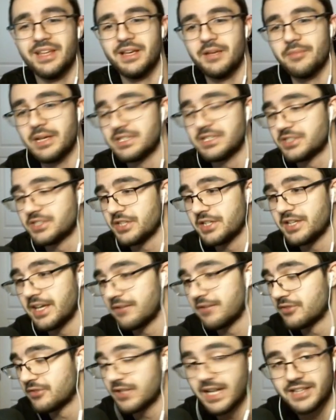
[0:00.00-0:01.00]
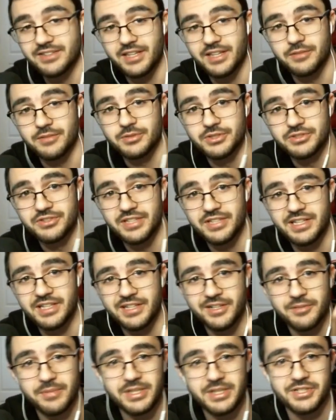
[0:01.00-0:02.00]
Make sure, if you guys like what you're seeing
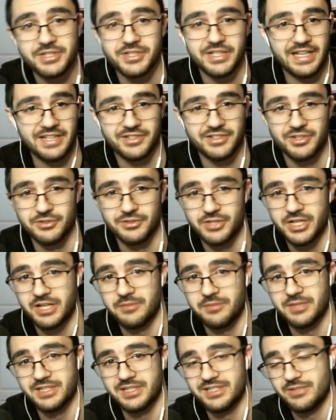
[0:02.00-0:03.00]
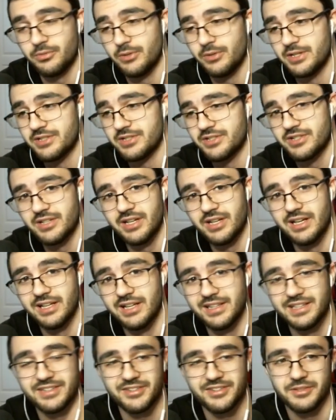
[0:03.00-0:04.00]
here, make sure you guys go check out my Twitch.
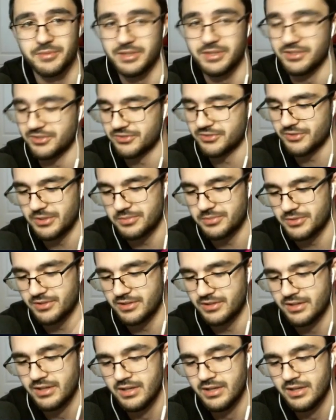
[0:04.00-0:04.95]
Link's going to be in the description.